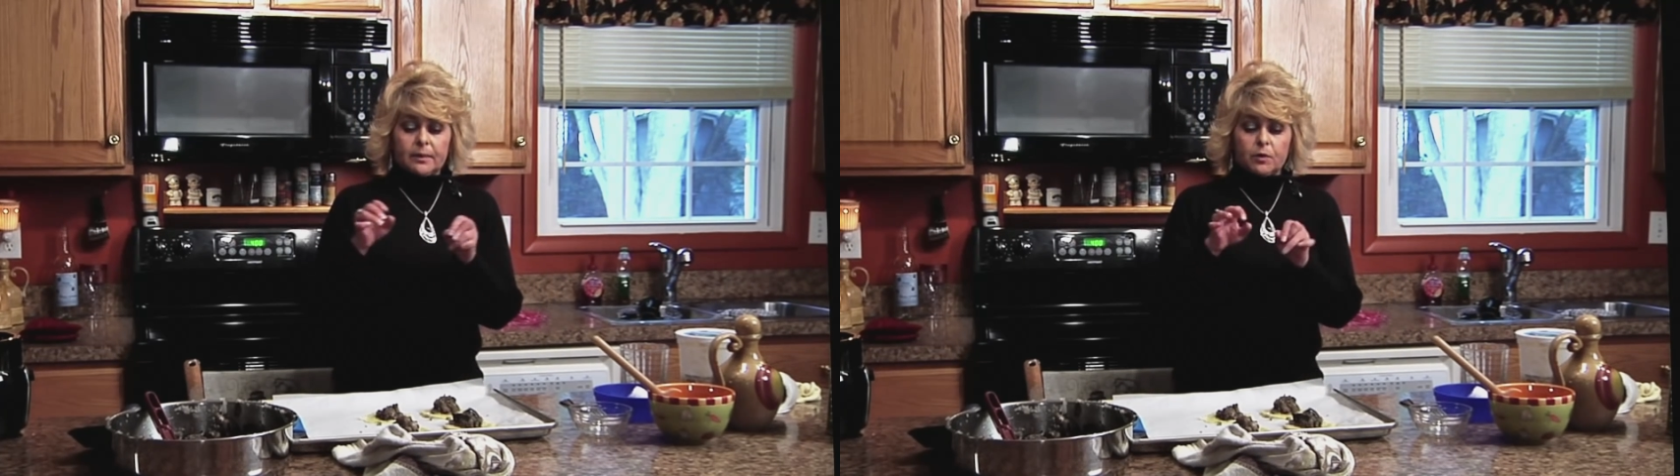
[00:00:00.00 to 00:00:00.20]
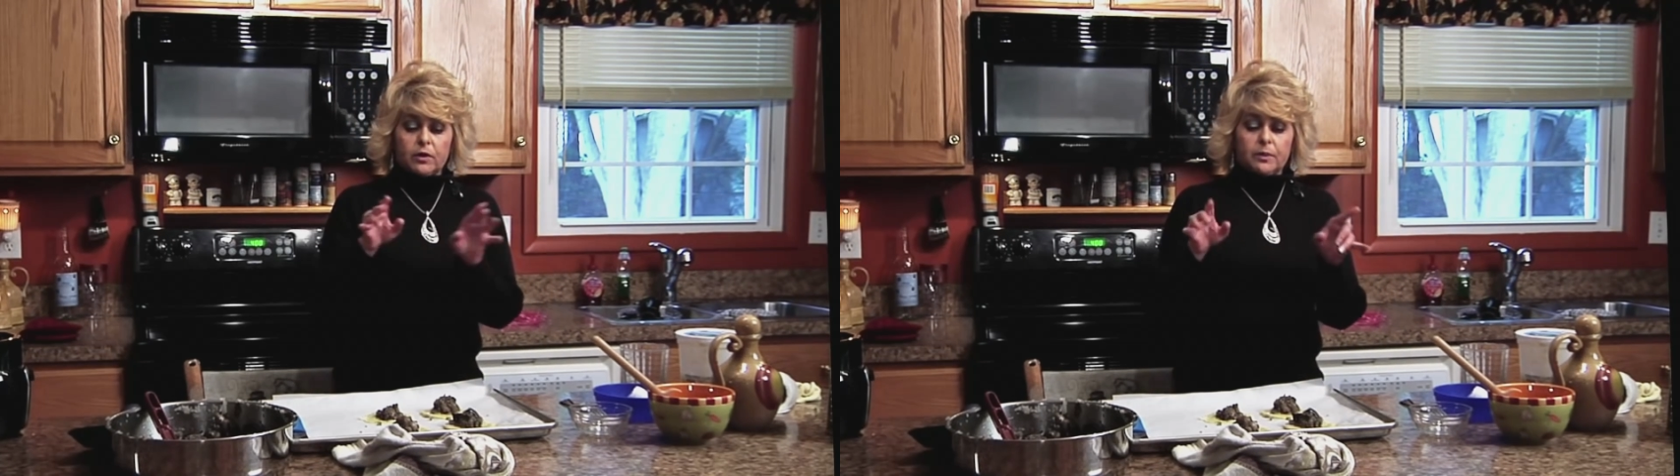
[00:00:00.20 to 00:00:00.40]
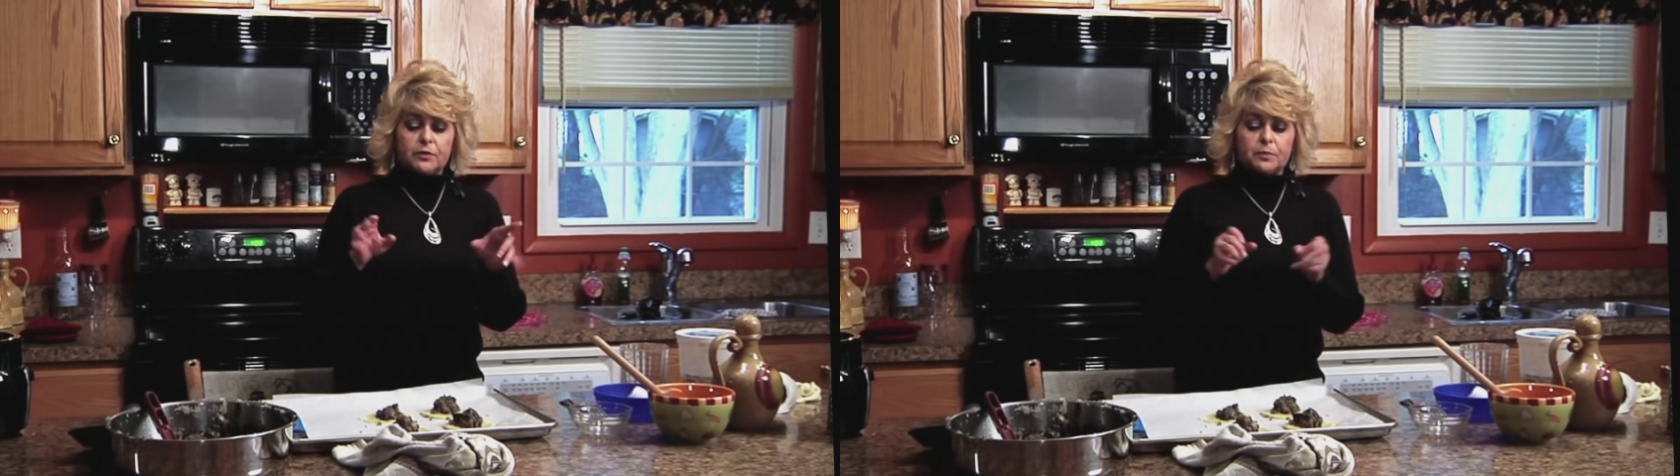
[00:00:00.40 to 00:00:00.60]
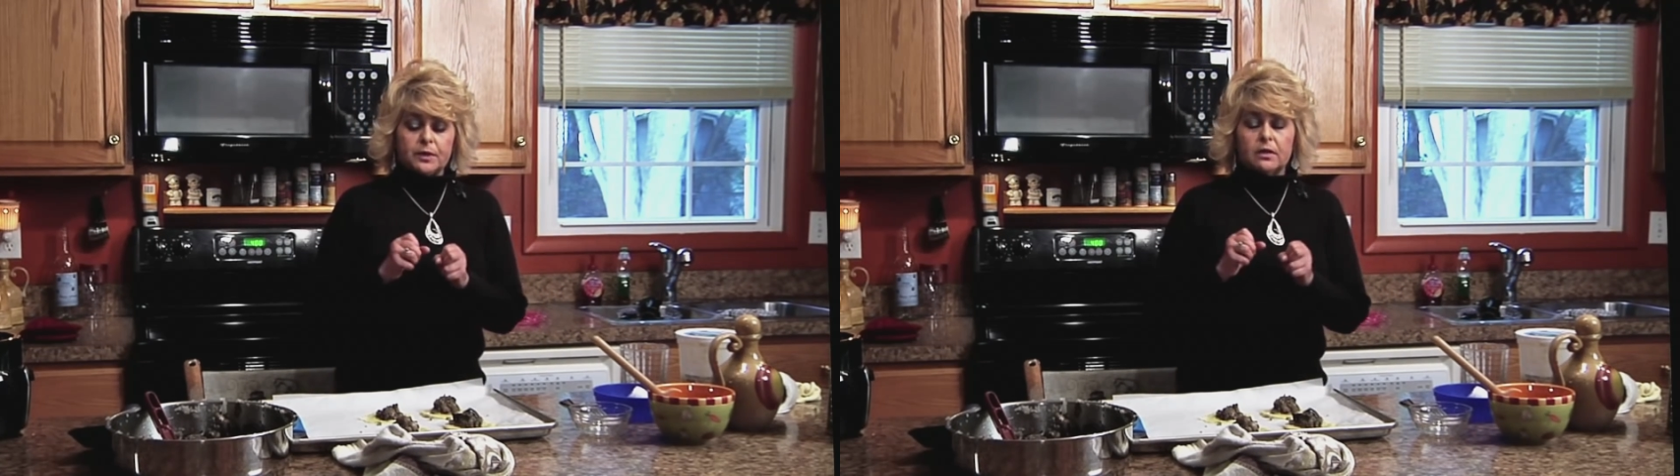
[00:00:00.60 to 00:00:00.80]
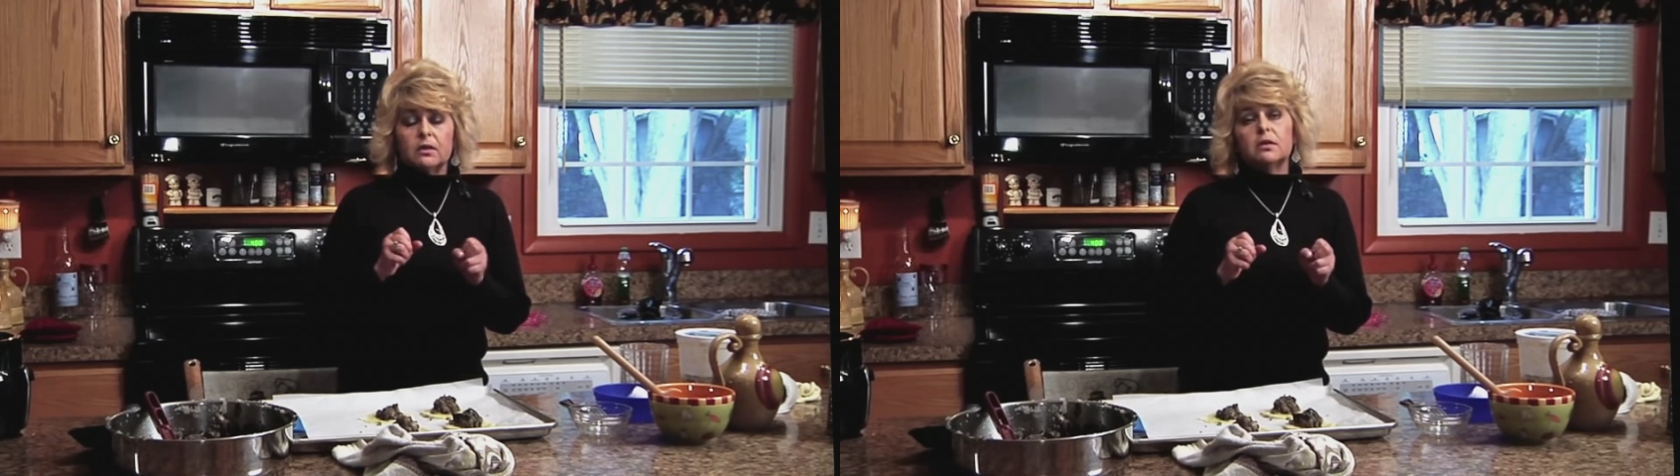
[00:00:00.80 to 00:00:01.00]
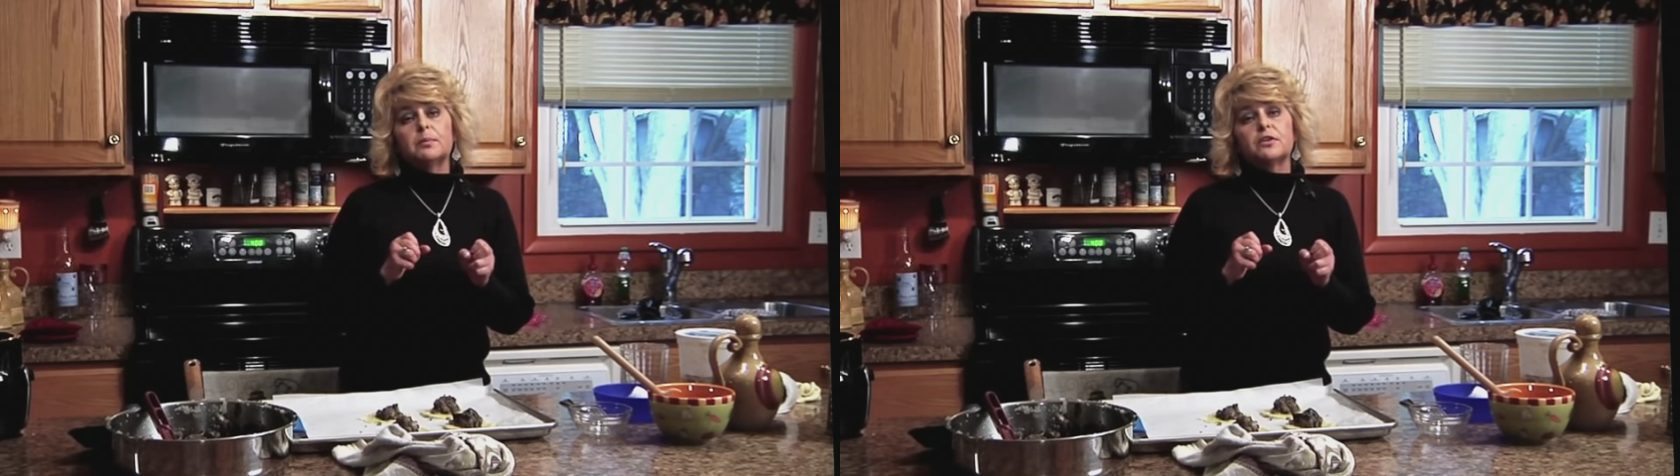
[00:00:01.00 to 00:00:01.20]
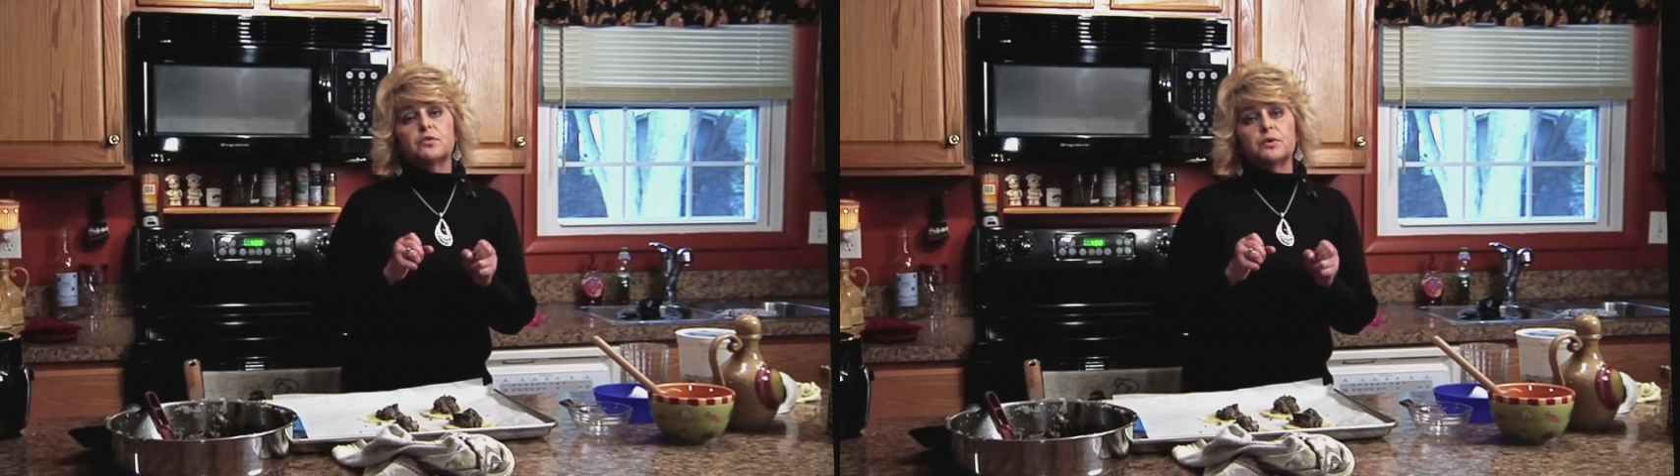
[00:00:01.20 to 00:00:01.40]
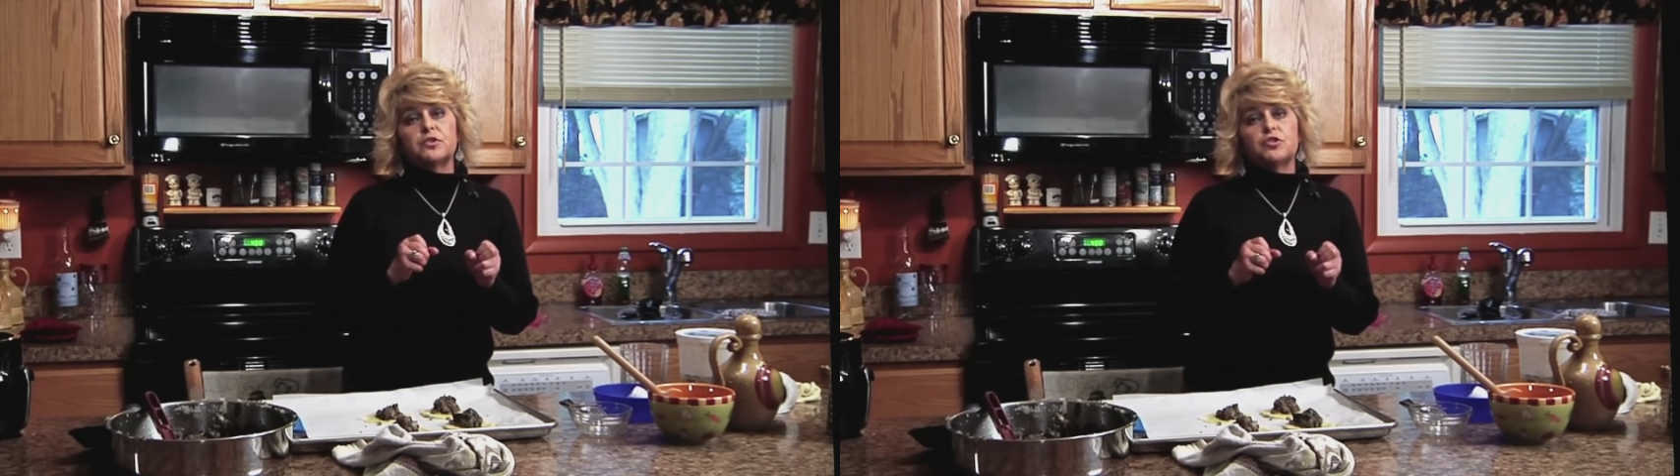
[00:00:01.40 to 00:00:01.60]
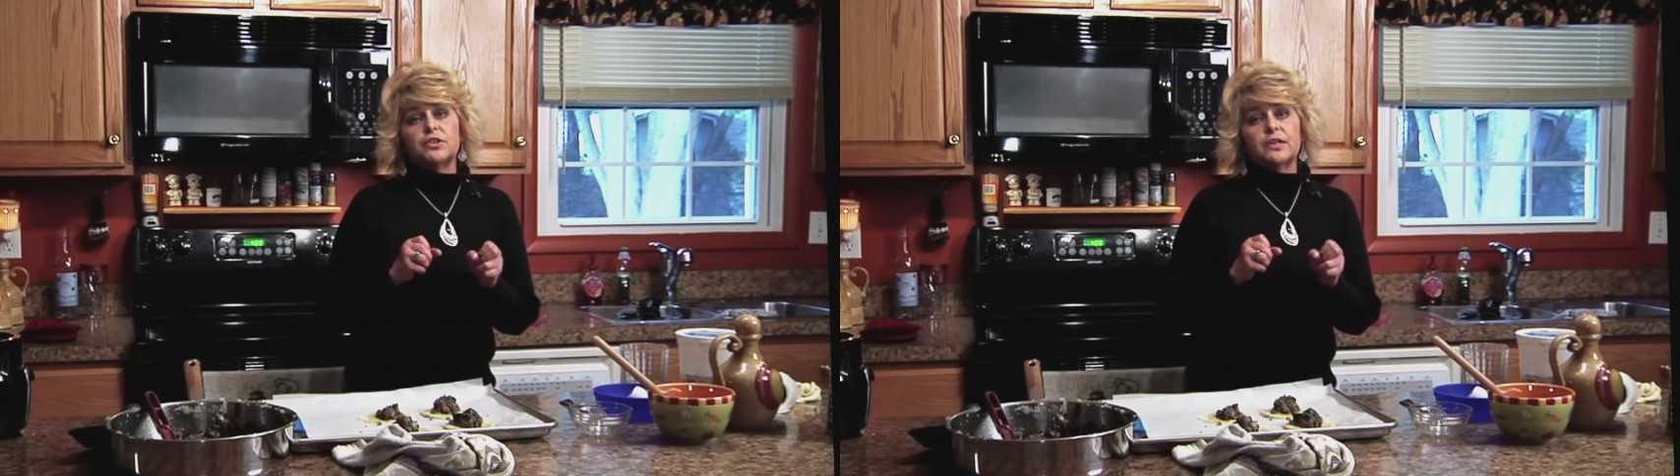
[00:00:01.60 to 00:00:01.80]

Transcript: I'm going to sprinkle a little bit of Swiss cheese